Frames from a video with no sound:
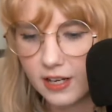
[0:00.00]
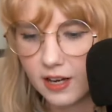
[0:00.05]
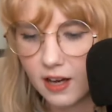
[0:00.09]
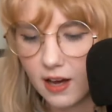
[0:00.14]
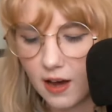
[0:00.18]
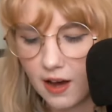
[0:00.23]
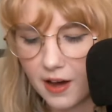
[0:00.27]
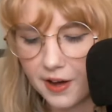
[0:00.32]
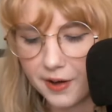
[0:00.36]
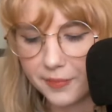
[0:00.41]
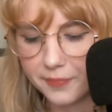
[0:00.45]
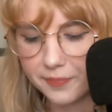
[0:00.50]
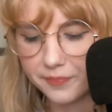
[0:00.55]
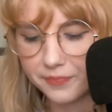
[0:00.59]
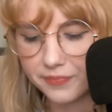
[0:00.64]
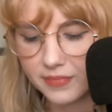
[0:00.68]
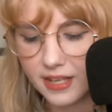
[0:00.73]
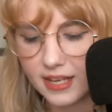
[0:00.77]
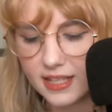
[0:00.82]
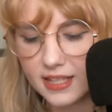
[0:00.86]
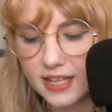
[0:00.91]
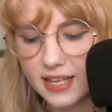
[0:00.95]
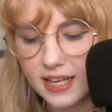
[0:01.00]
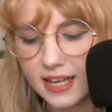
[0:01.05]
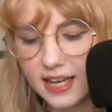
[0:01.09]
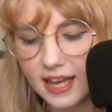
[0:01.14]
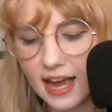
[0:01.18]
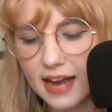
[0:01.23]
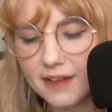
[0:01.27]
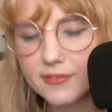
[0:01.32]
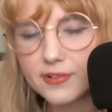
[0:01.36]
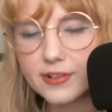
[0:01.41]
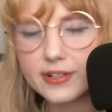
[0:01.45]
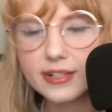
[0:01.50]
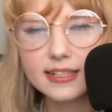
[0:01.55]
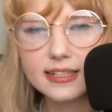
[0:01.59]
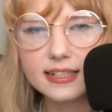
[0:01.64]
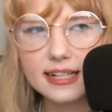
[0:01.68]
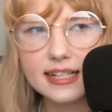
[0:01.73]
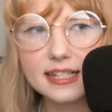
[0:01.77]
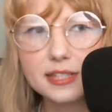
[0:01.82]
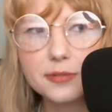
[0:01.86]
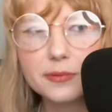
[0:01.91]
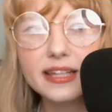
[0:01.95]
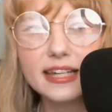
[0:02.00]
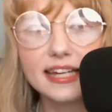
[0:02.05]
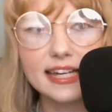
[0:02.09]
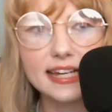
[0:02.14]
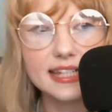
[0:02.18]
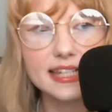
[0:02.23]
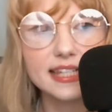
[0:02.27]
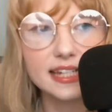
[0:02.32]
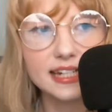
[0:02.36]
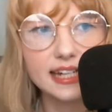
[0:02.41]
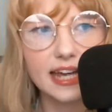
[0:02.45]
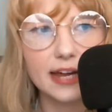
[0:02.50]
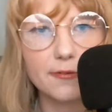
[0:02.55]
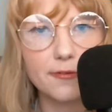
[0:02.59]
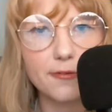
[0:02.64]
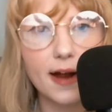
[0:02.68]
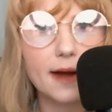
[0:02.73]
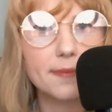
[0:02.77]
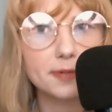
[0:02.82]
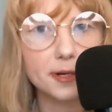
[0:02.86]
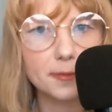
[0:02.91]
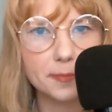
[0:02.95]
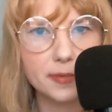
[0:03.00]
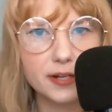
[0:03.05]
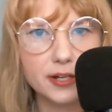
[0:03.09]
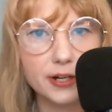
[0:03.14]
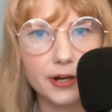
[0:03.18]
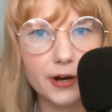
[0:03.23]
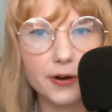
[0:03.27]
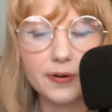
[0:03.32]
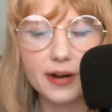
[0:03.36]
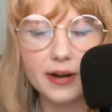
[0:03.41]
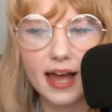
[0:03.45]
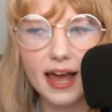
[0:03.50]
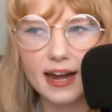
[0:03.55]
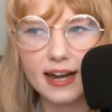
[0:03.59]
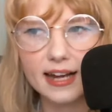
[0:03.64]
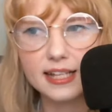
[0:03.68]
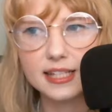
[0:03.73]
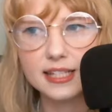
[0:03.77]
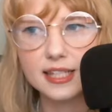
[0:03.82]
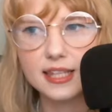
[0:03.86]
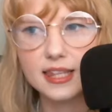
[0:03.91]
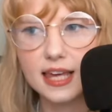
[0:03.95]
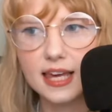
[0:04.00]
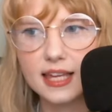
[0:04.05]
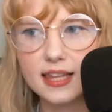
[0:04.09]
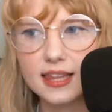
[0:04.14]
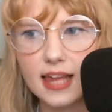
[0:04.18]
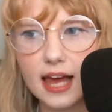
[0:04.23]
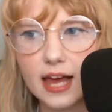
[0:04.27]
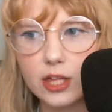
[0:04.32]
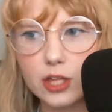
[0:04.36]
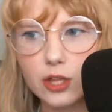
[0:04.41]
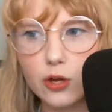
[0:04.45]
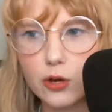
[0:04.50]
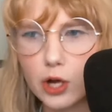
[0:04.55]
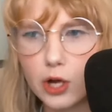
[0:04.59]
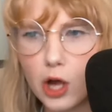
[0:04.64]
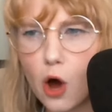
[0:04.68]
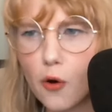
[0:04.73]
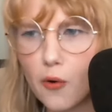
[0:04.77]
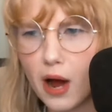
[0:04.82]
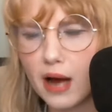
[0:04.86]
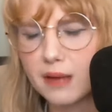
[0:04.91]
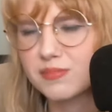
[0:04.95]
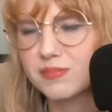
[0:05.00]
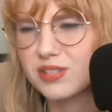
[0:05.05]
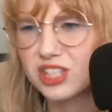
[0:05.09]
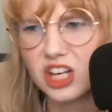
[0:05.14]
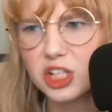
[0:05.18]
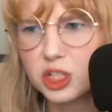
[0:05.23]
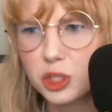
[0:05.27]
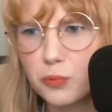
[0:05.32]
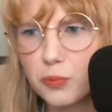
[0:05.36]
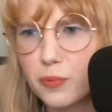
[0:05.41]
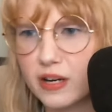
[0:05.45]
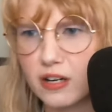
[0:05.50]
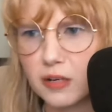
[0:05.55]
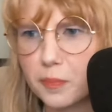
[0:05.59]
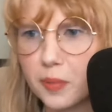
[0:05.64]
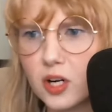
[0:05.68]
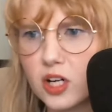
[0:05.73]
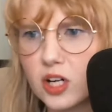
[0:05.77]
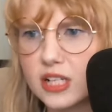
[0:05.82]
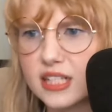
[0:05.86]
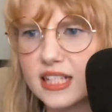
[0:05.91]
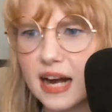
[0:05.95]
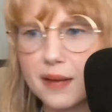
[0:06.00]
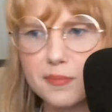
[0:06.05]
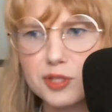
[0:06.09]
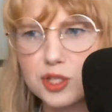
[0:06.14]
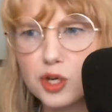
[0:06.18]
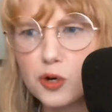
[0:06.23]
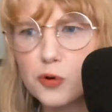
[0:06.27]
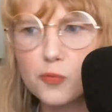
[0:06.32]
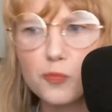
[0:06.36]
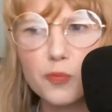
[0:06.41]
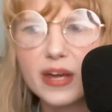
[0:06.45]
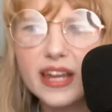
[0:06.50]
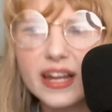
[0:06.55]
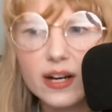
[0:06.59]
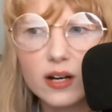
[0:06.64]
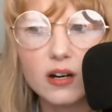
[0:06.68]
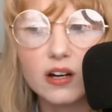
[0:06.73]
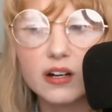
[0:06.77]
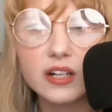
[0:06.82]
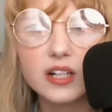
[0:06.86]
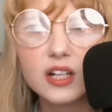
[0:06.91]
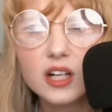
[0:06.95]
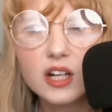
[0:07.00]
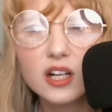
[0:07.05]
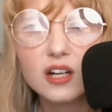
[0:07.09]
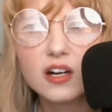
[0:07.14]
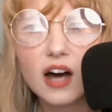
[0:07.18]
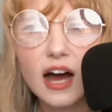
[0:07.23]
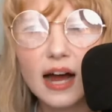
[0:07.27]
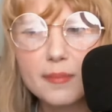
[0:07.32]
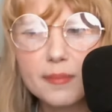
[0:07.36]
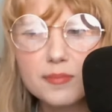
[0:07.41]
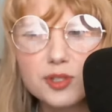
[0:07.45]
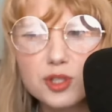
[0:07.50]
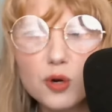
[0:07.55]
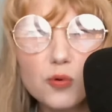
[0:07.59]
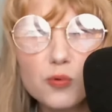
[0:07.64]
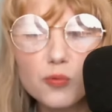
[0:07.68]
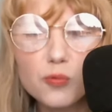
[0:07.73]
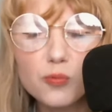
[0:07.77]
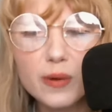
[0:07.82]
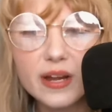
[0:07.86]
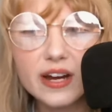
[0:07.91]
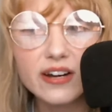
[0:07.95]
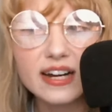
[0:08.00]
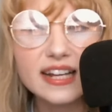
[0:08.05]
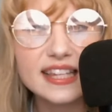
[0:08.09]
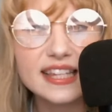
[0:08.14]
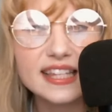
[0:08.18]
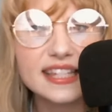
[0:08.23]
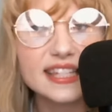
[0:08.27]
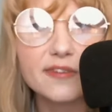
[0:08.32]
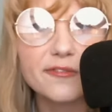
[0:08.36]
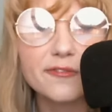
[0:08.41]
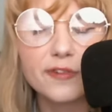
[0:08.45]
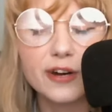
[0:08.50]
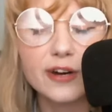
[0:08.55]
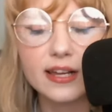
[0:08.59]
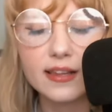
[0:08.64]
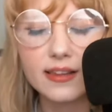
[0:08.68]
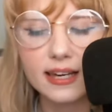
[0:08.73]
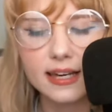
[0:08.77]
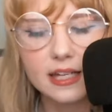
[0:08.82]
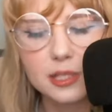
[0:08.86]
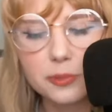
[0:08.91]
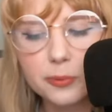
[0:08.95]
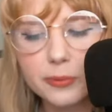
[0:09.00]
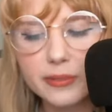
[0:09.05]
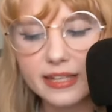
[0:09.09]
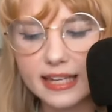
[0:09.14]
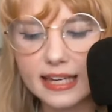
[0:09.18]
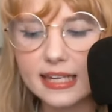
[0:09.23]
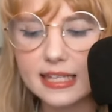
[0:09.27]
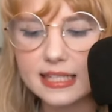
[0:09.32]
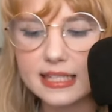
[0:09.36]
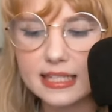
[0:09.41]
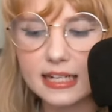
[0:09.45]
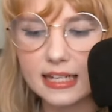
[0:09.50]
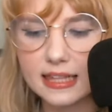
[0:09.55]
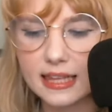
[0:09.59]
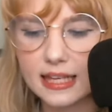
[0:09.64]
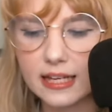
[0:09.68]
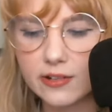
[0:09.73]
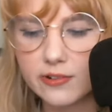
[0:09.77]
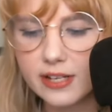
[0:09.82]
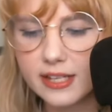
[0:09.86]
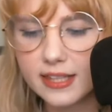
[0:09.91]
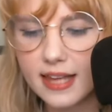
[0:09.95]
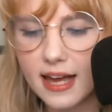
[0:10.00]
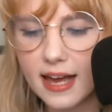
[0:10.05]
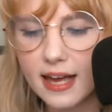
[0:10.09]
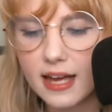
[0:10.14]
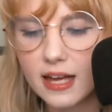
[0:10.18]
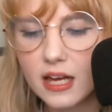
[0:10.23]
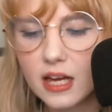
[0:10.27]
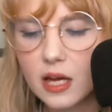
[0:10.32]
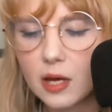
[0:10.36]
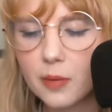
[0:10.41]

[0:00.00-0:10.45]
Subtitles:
And like everyone, it's really easy to get wrapped up in your own head and to think that you're like, oh, I'm such a weird person. I'm so weird and different. Like, it's really easy to think like that.